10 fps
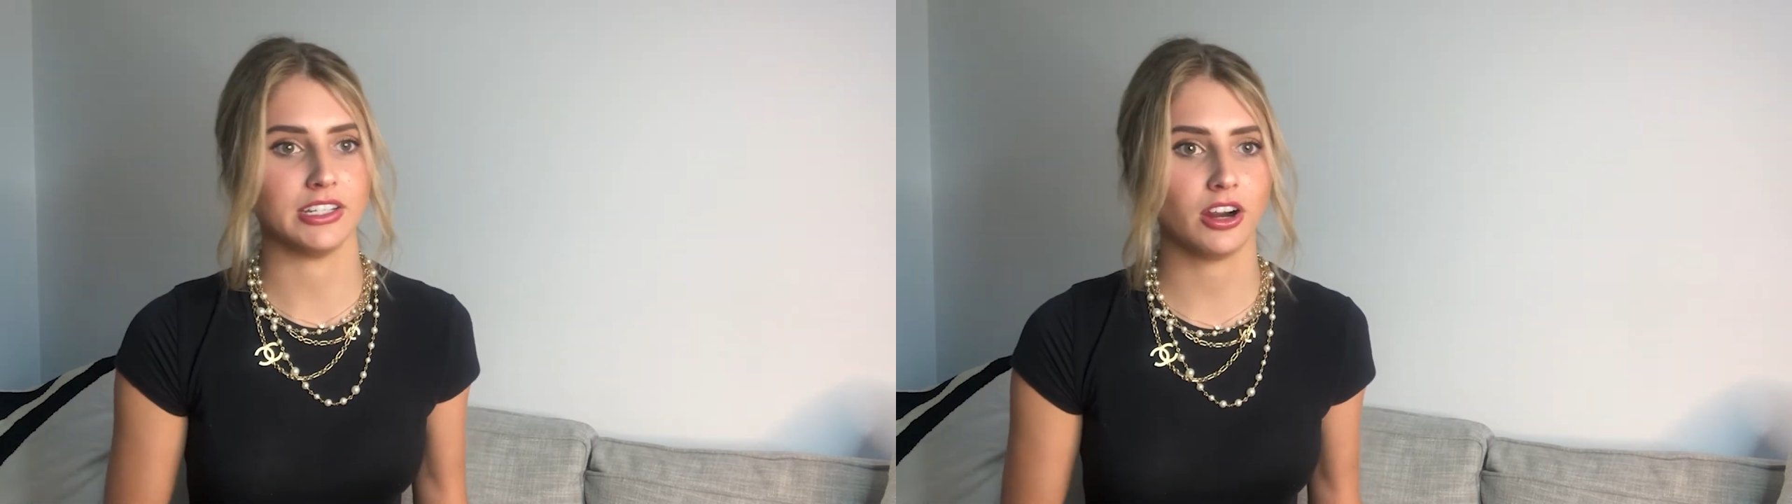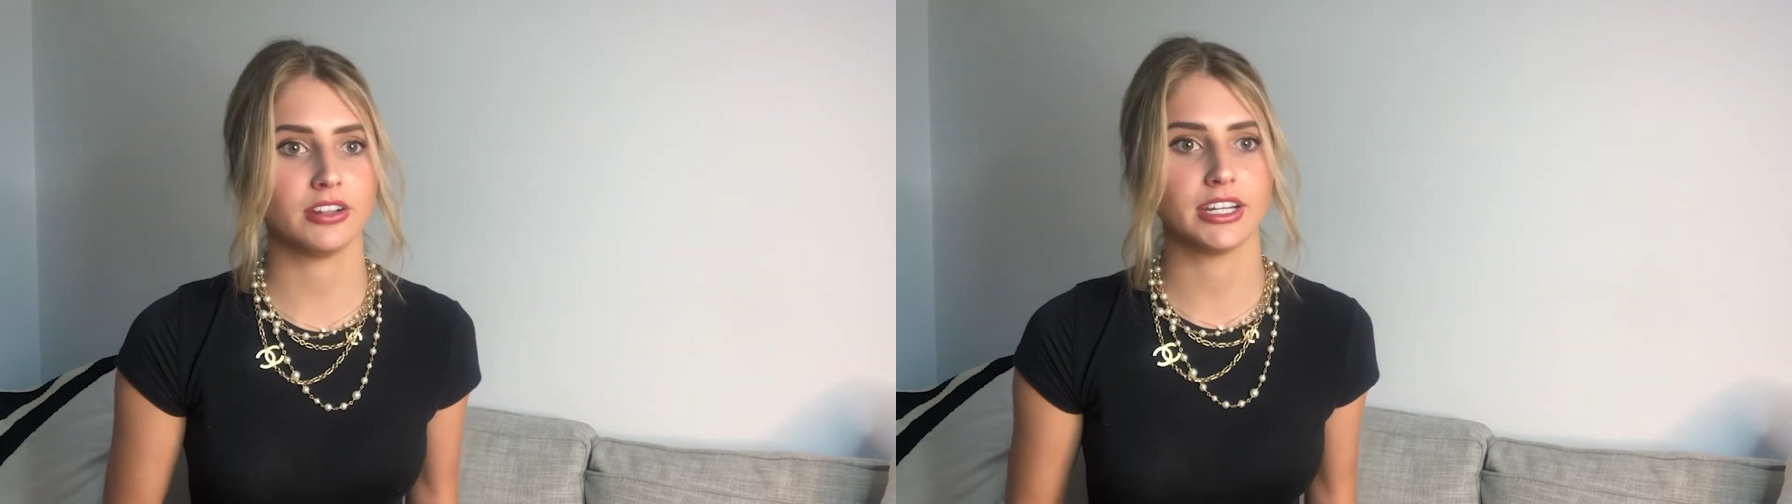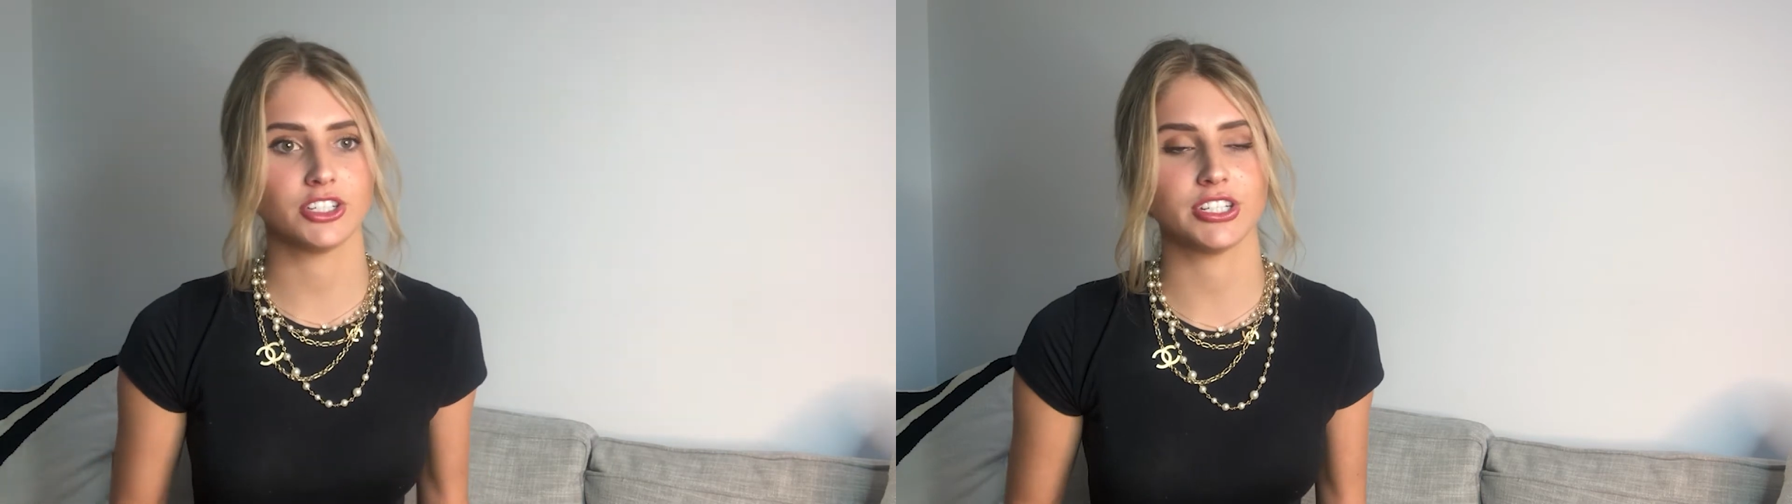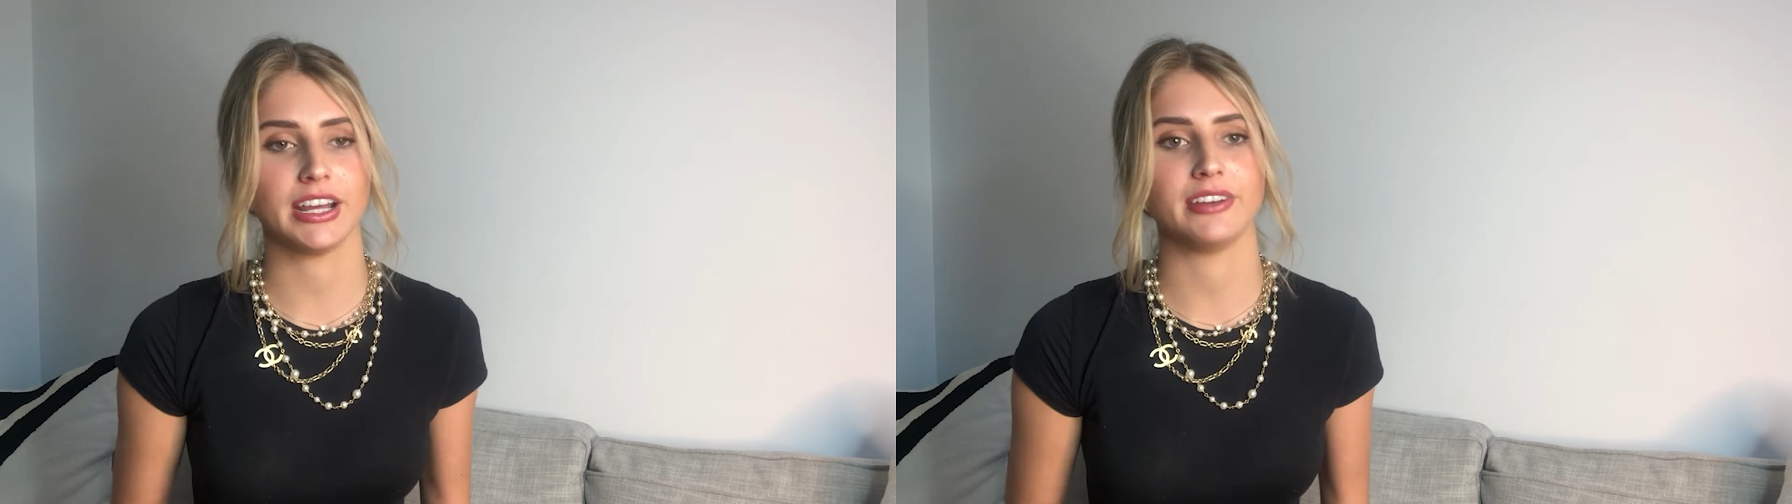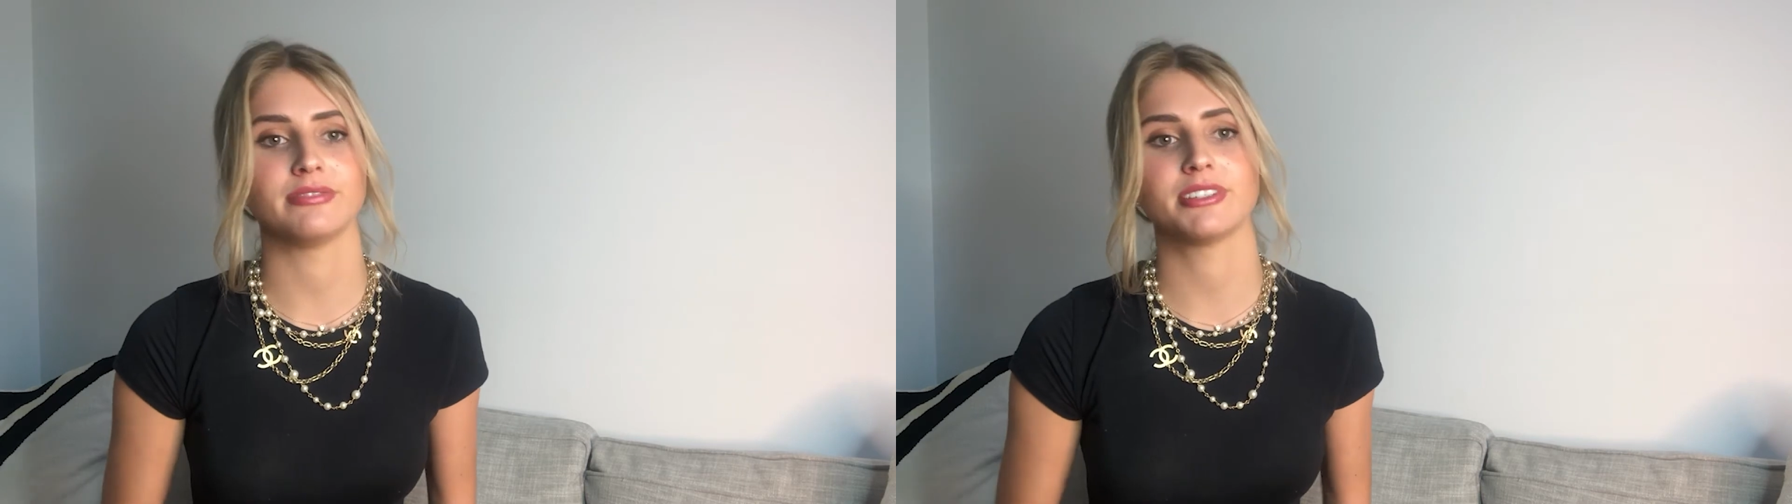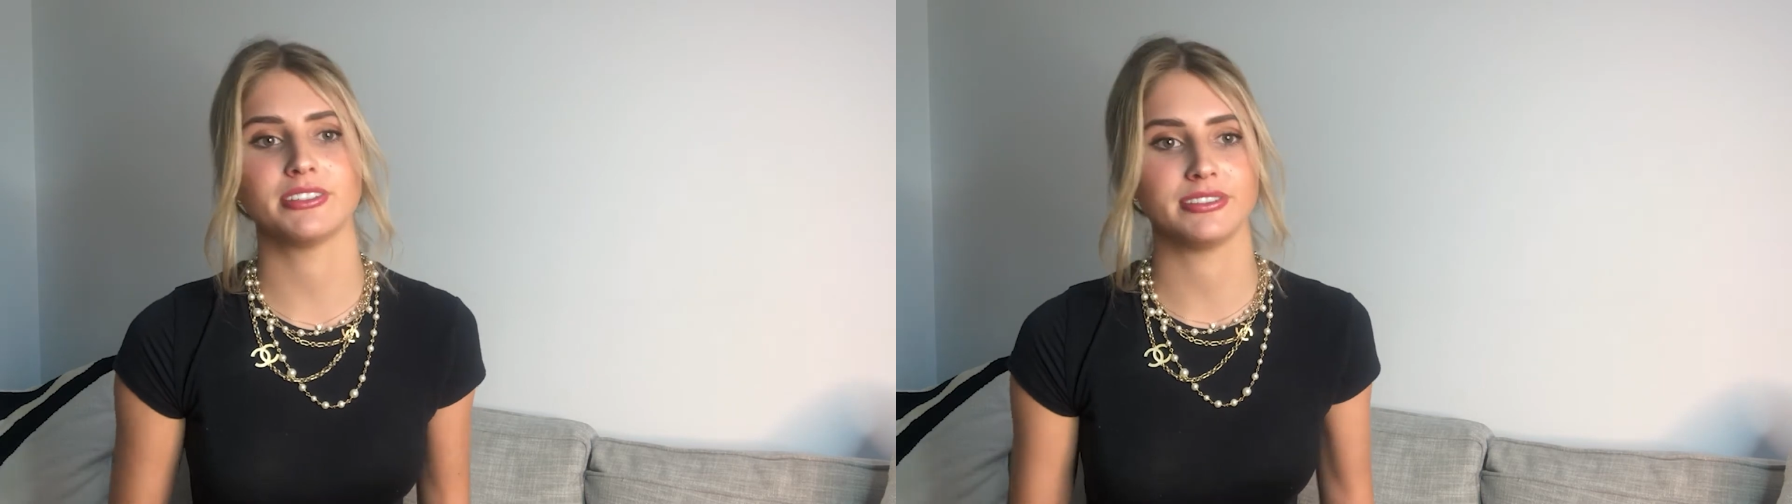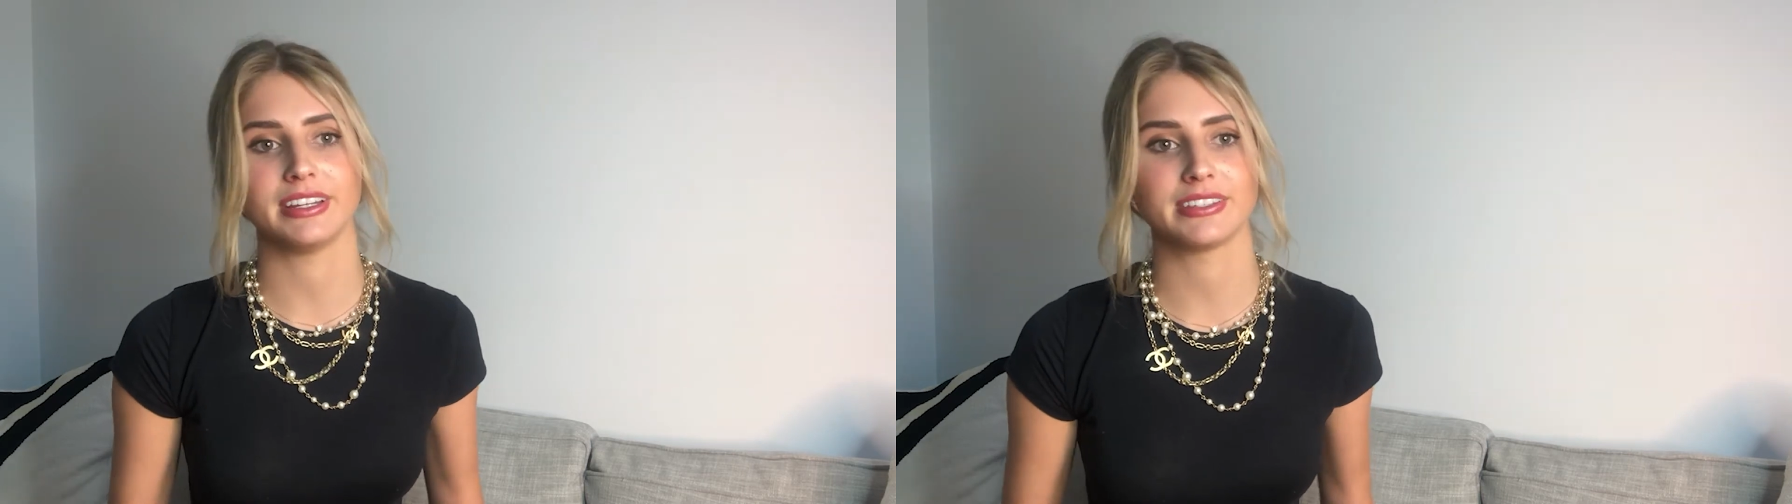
a 60-yard touchdown.